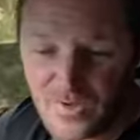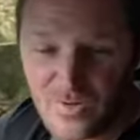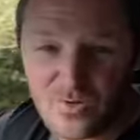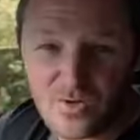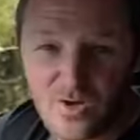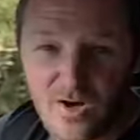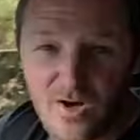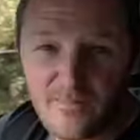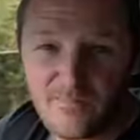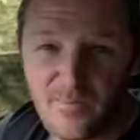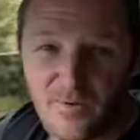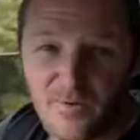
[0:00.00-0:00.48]

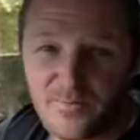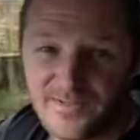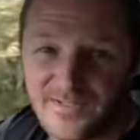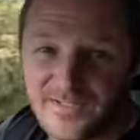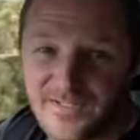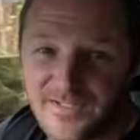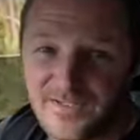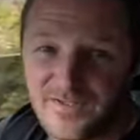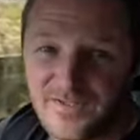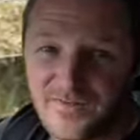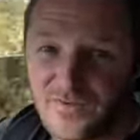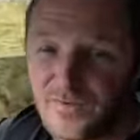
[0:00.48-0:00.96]
Look, I probably
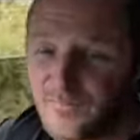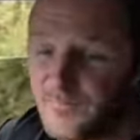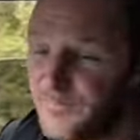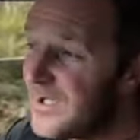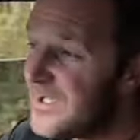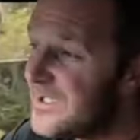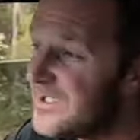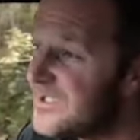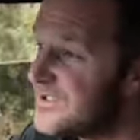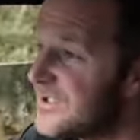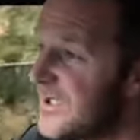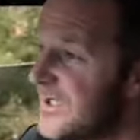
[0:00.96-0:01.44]
didn't do the
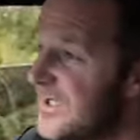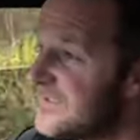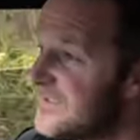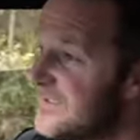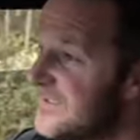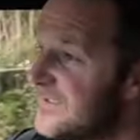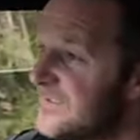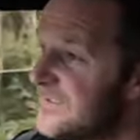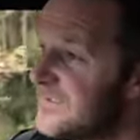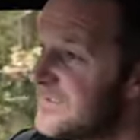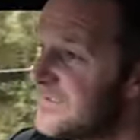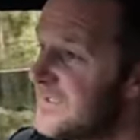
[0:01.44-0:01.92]
place
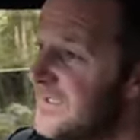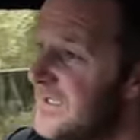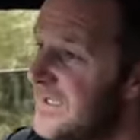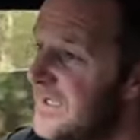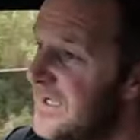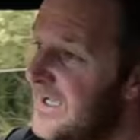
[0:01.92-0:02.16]
justice.